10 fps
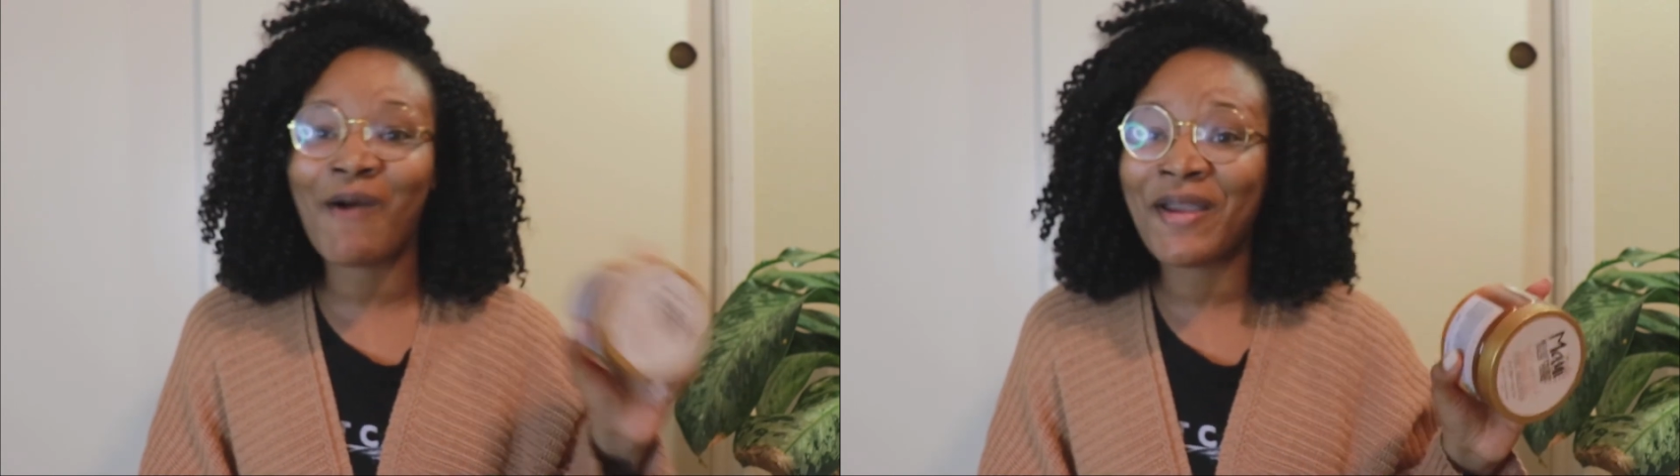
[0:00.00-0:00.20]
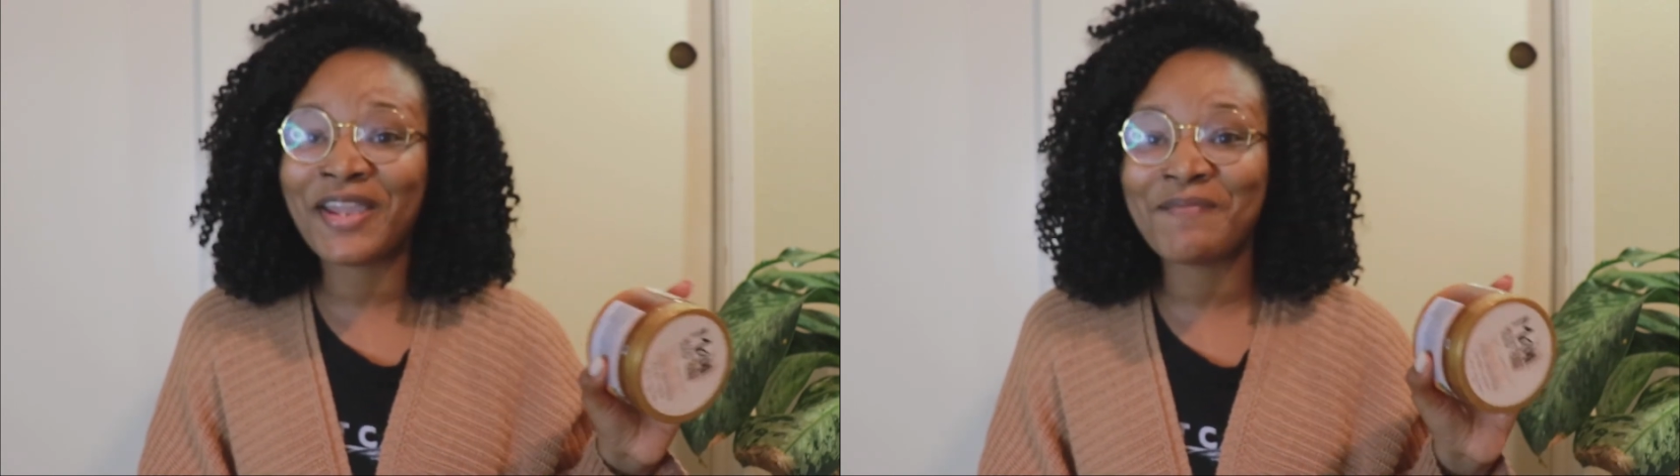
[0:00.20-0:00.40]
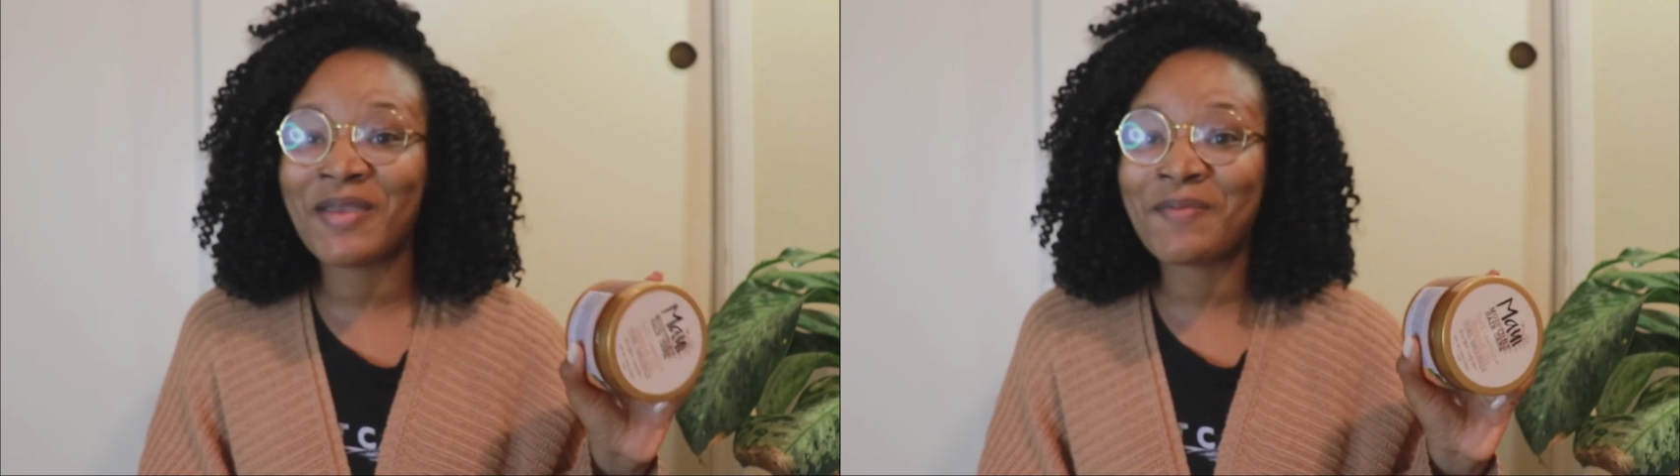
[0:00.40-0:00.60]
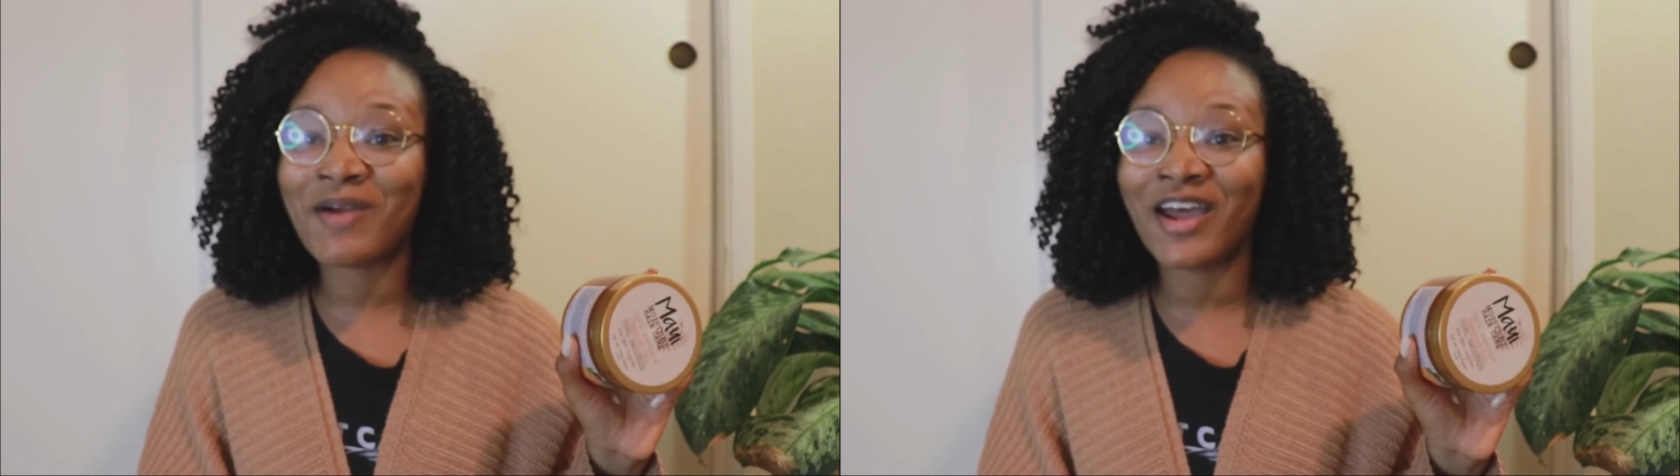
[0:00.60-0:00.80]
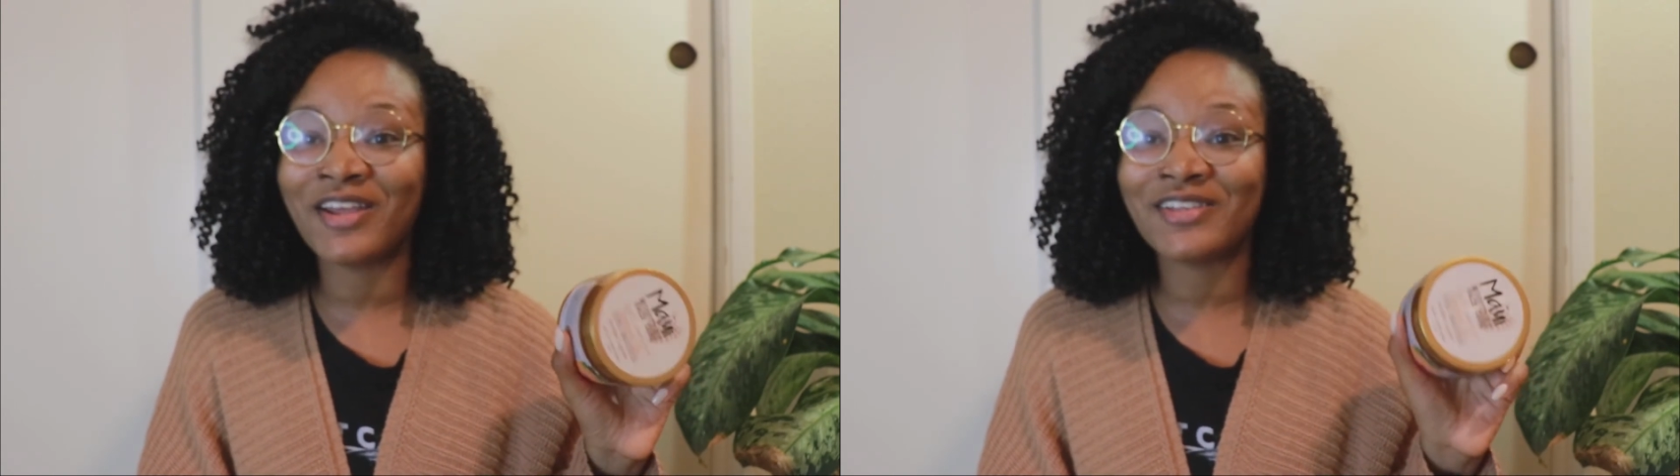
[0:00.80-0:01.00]
how I can make
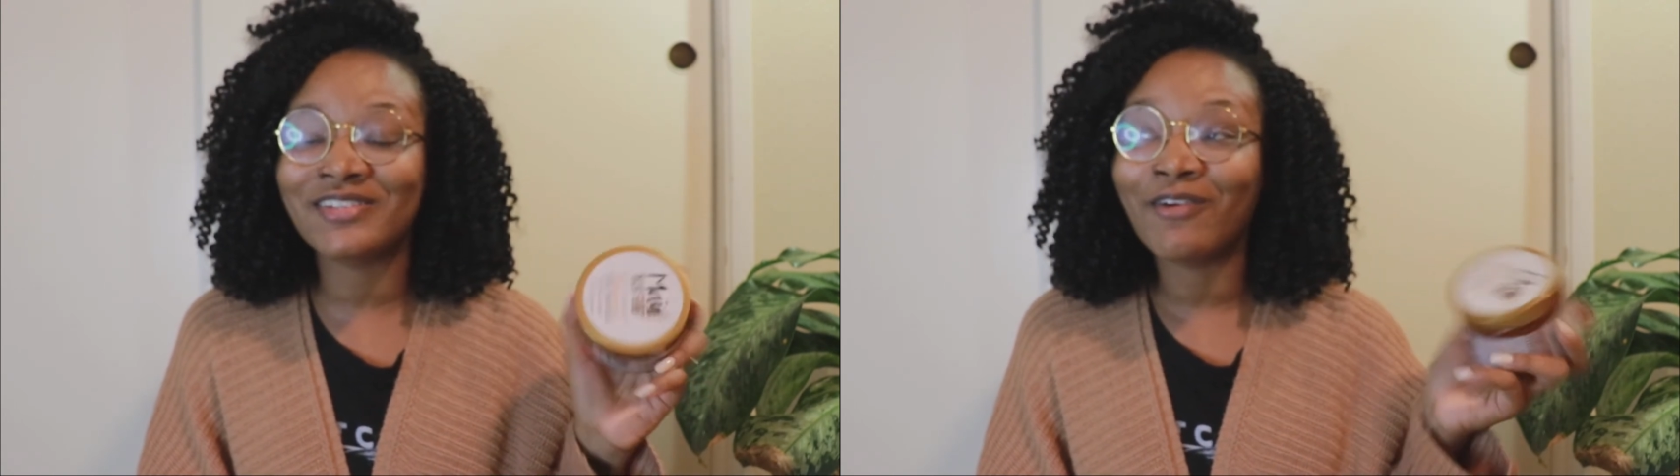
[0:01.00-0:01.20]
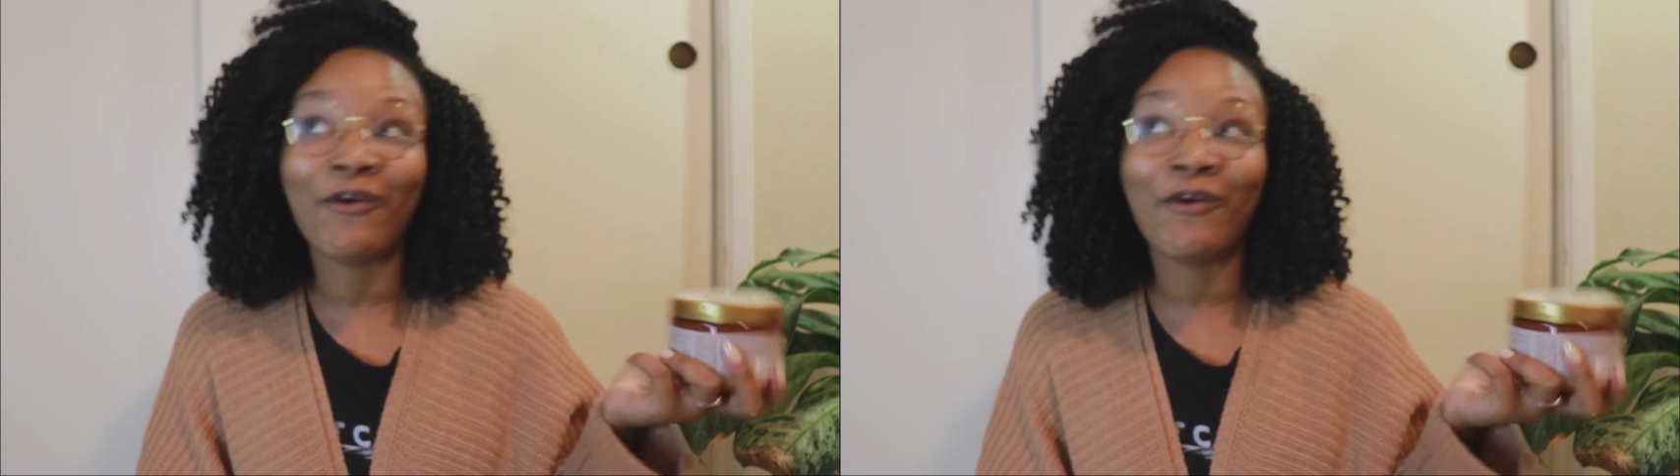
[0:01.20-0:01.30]
products